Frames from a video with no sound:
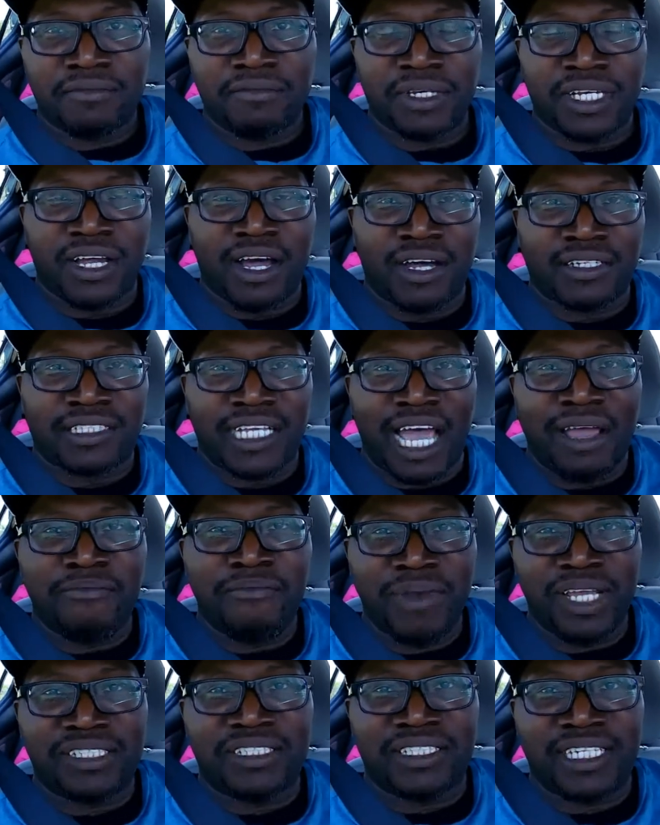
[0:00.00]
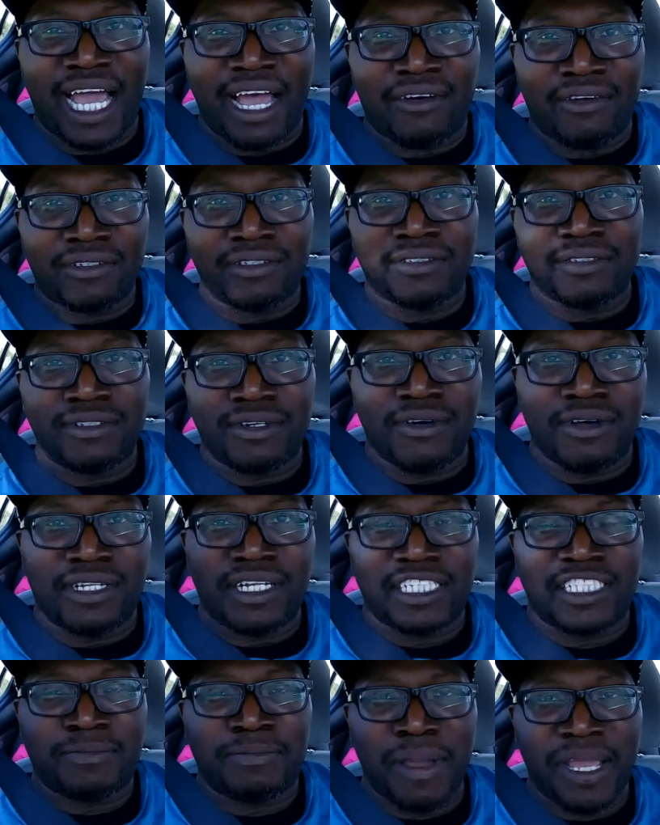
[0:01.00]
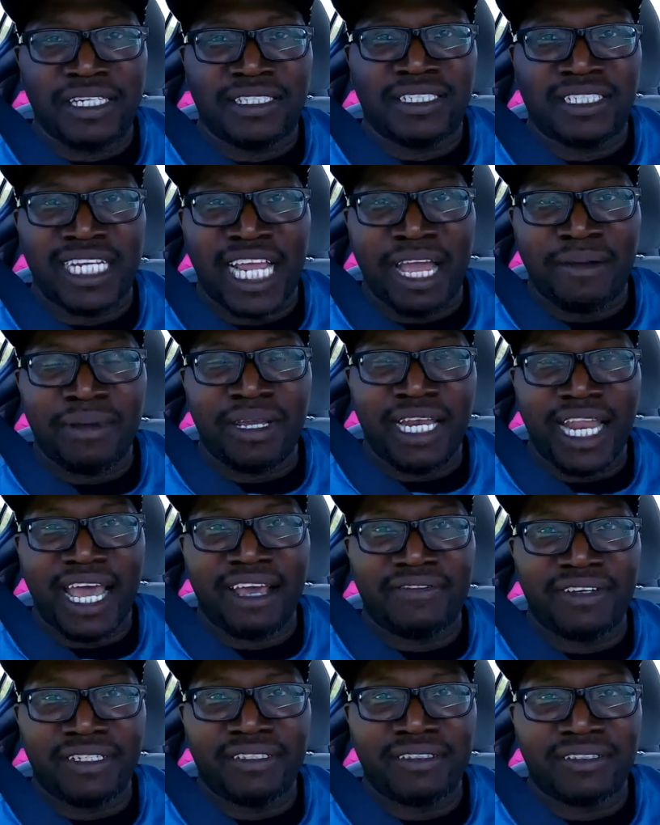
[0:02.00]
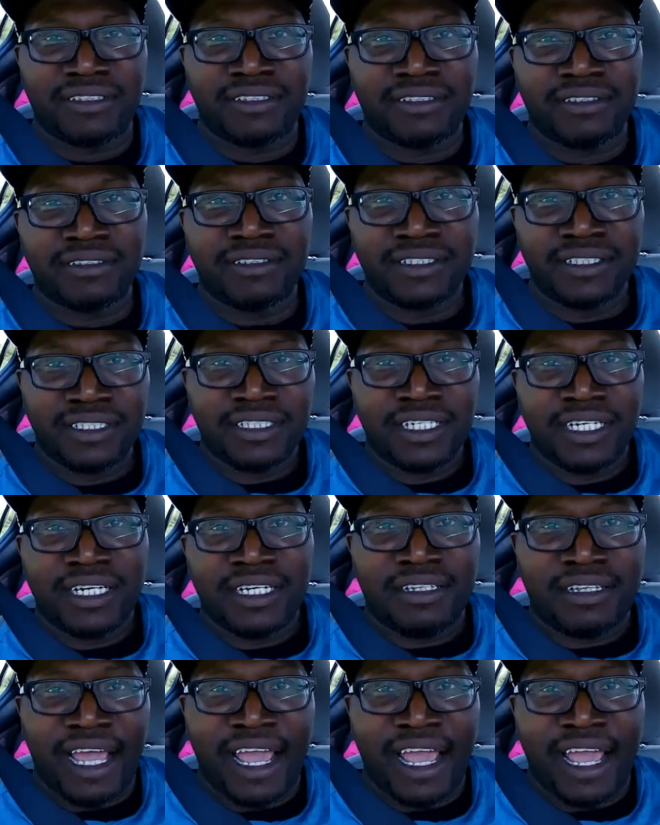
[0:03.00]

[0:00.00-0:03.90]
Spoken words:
because I missed out on the Space Jam 11s.